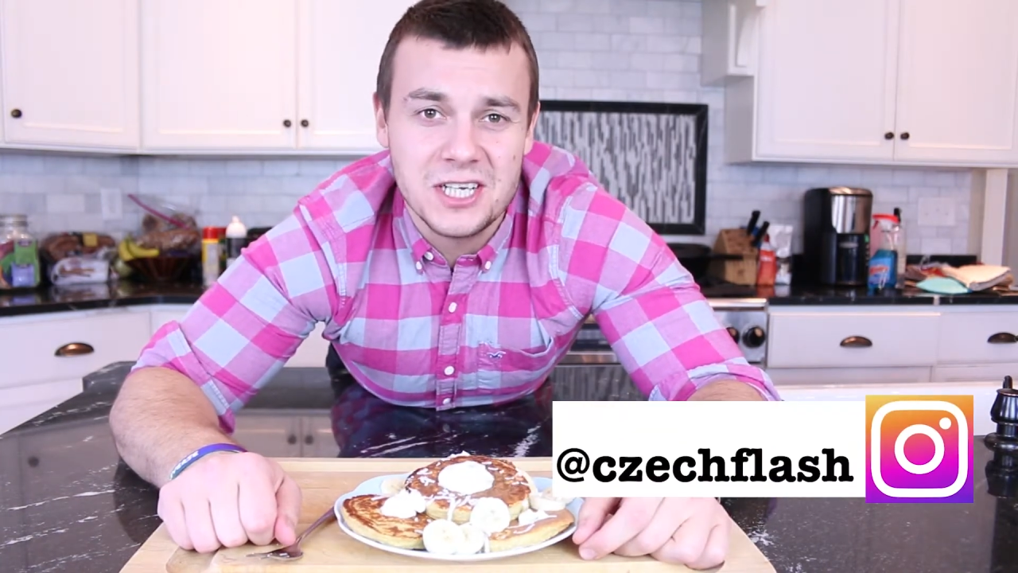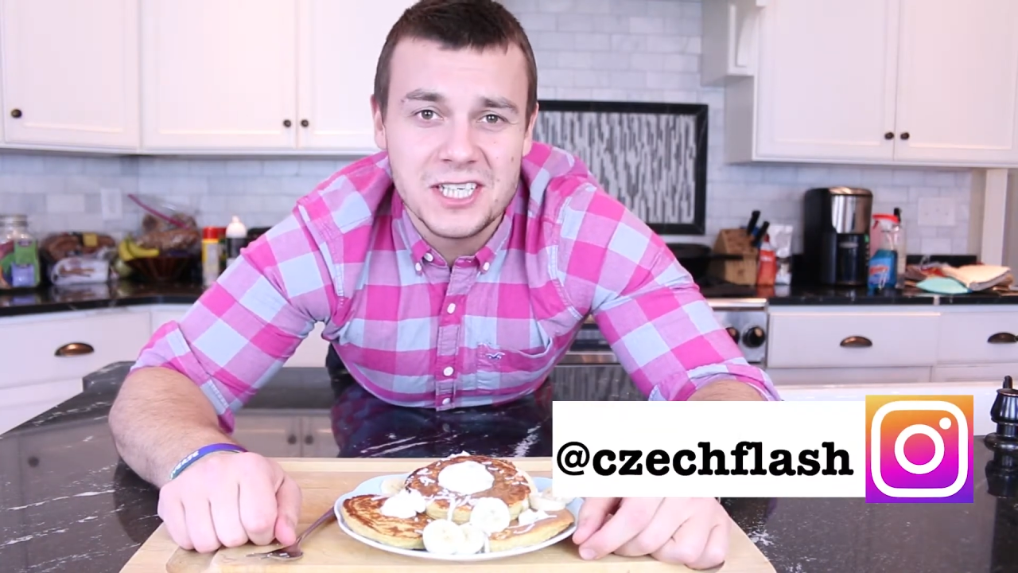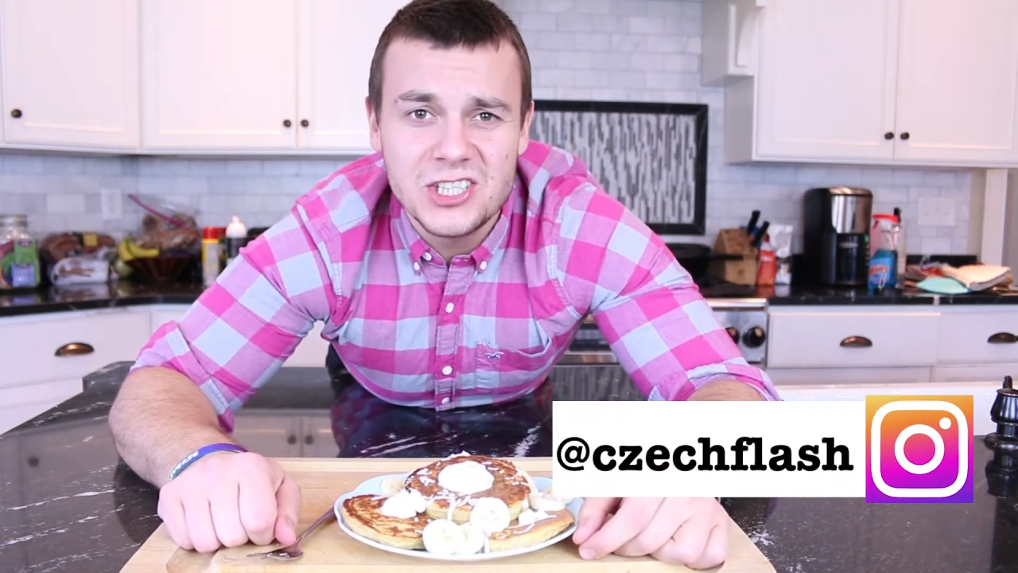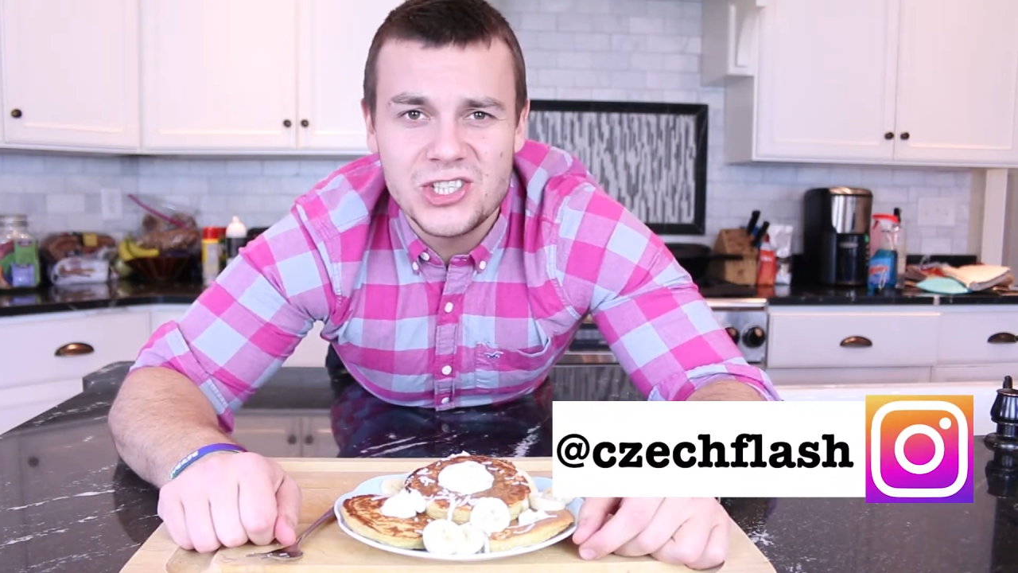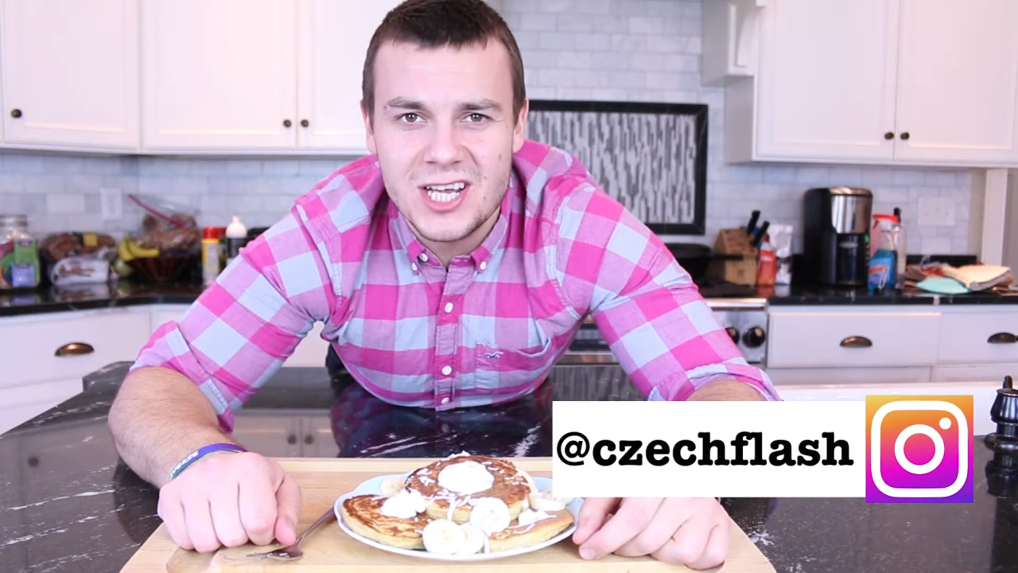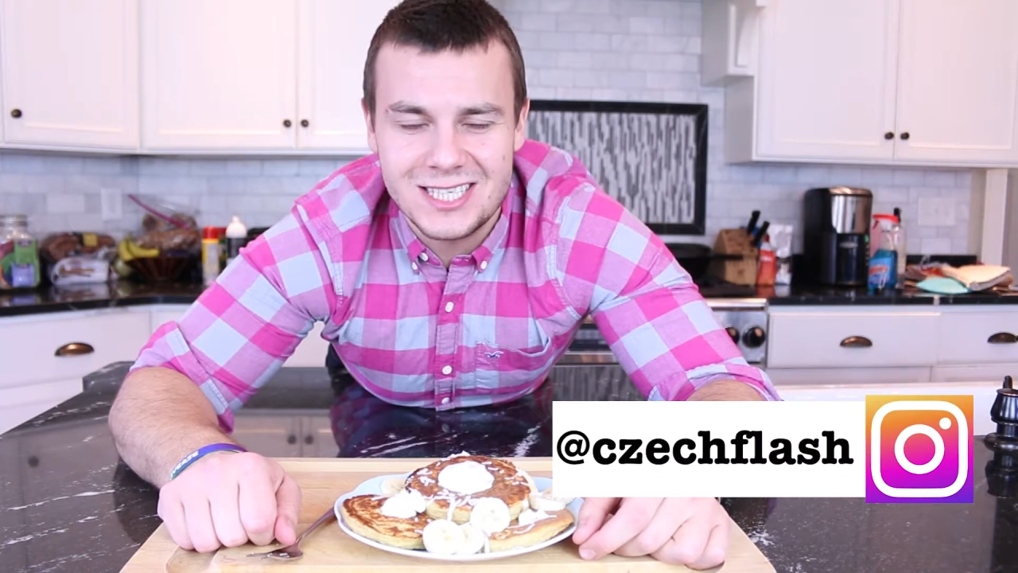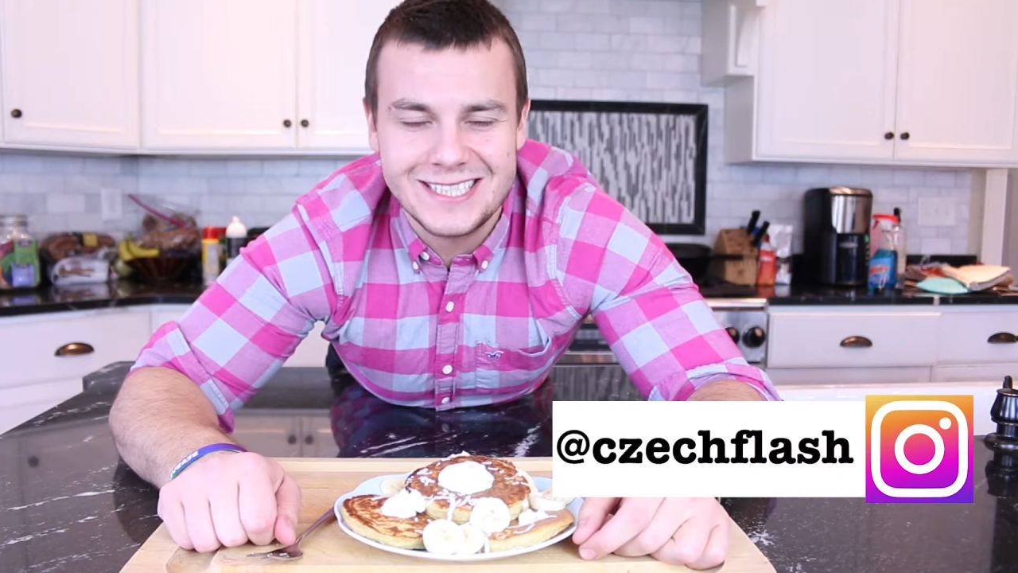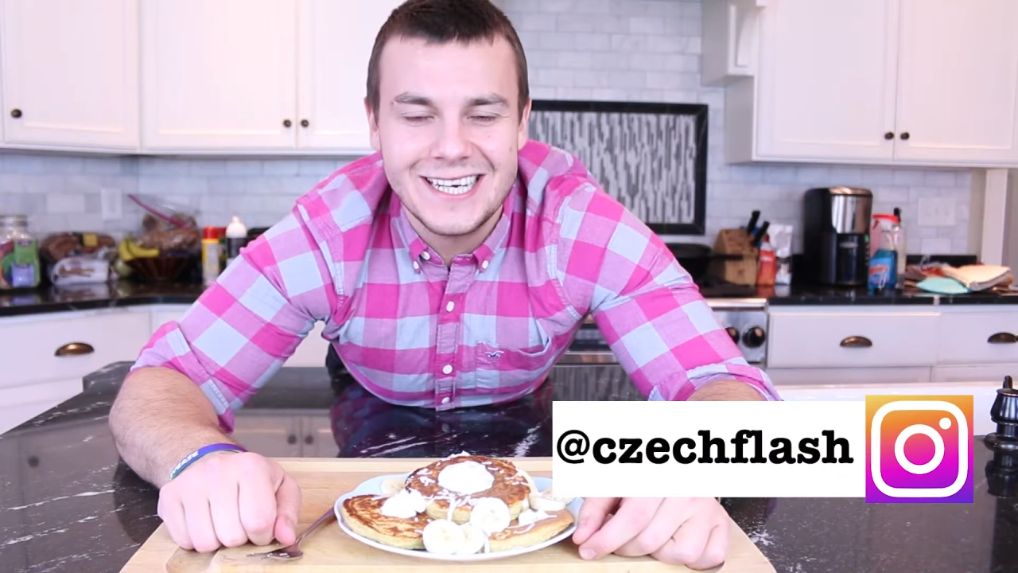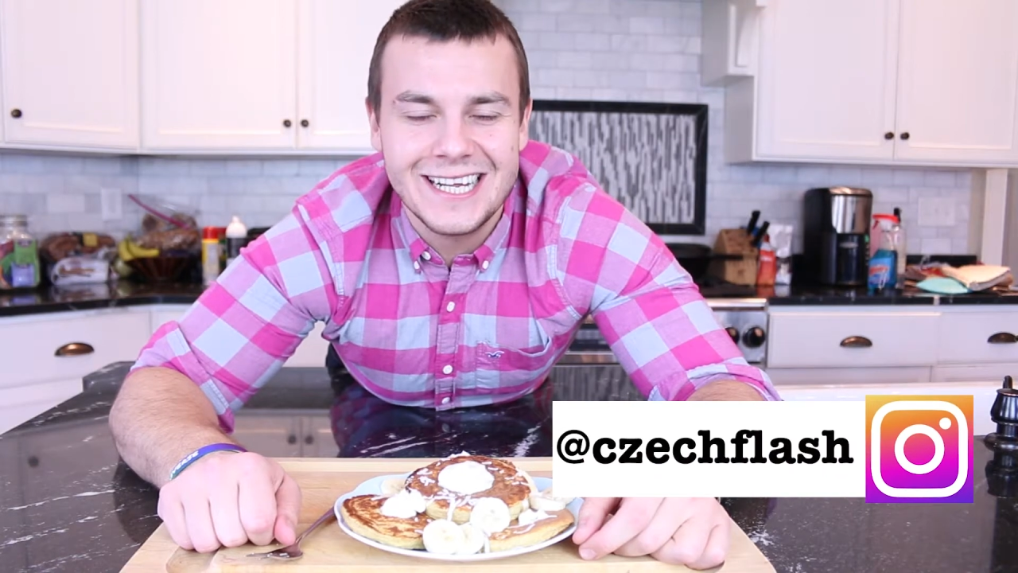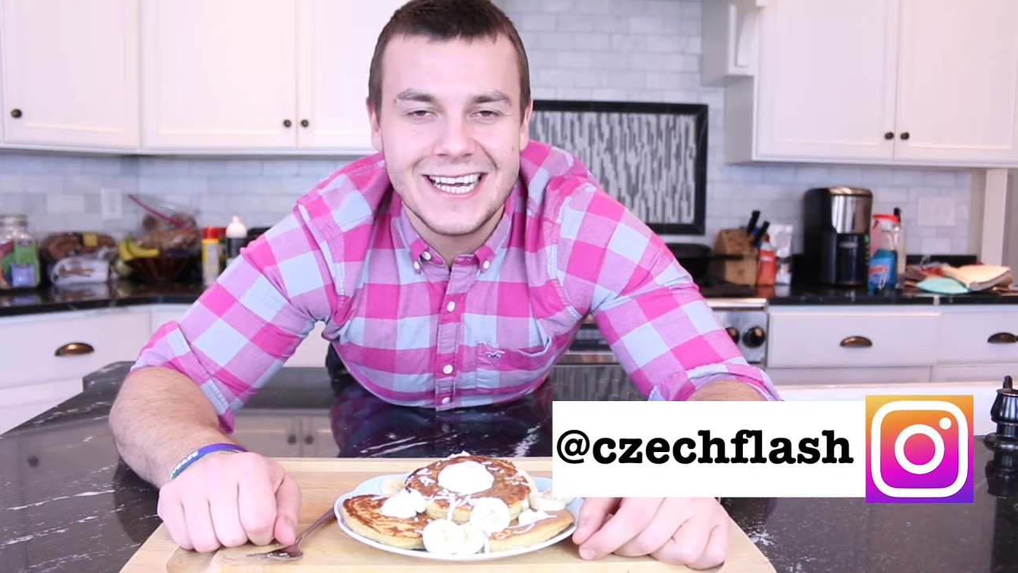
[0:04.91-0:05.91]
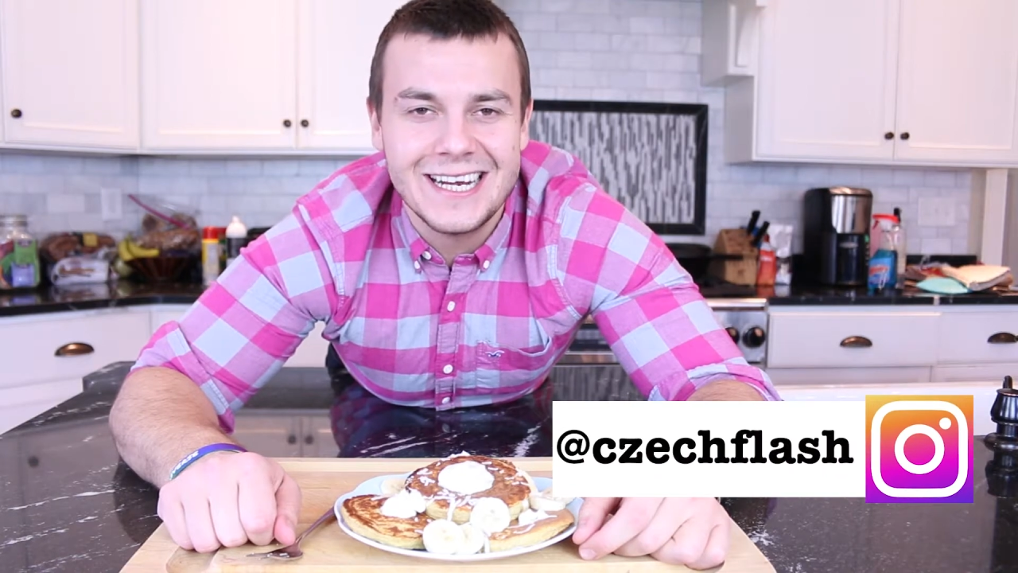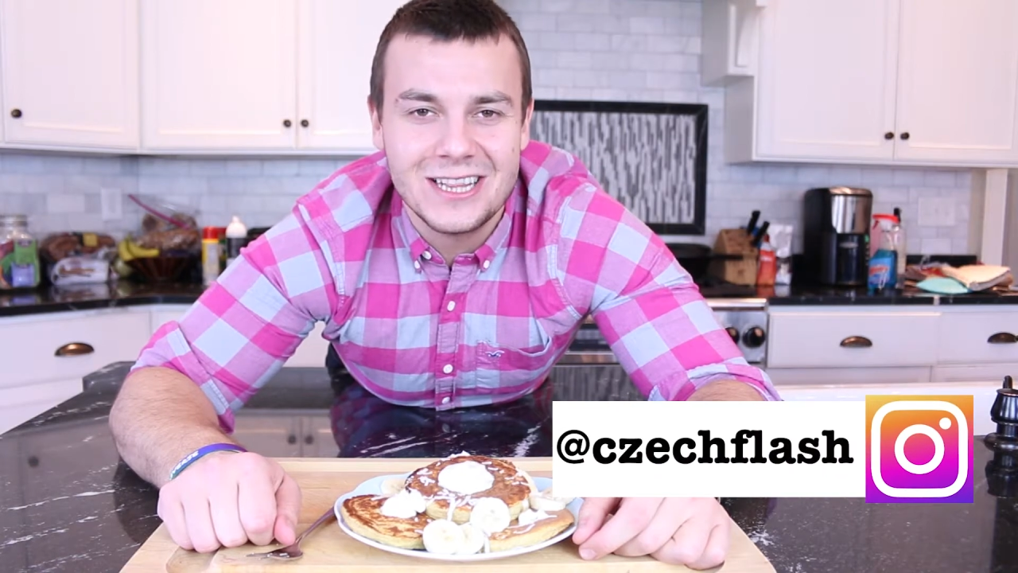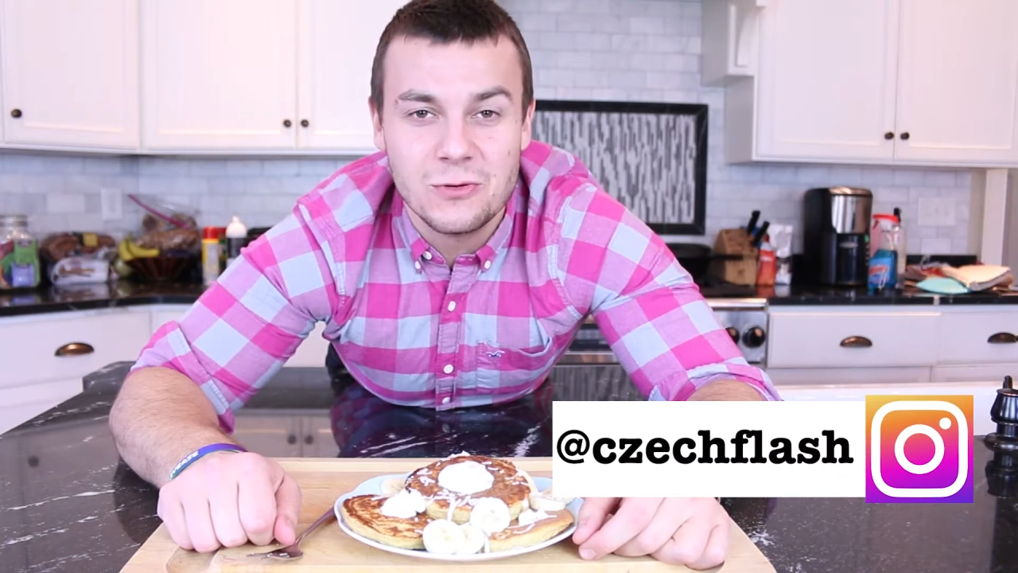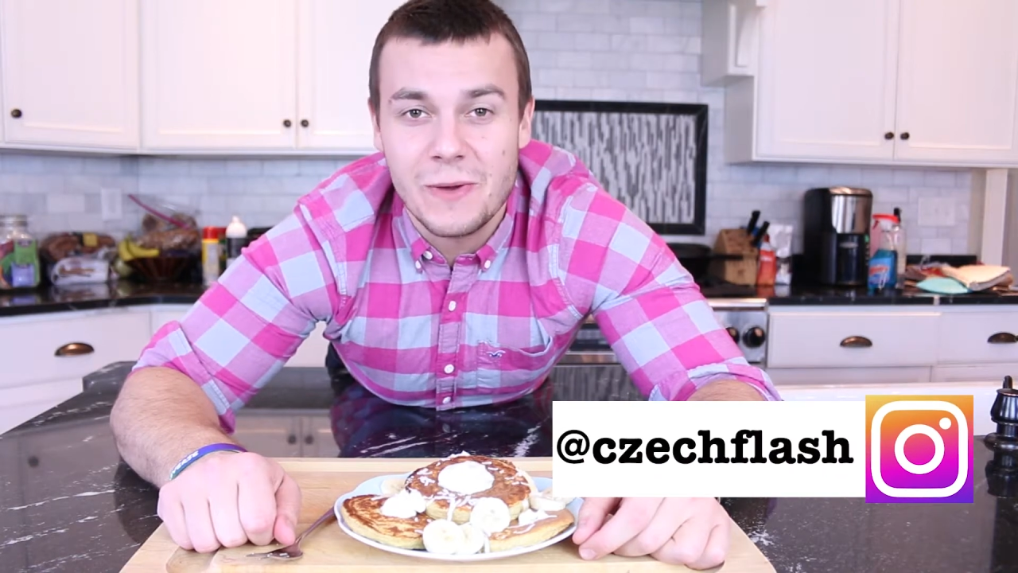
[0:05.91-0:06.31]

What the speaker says: and this channel is dedicated to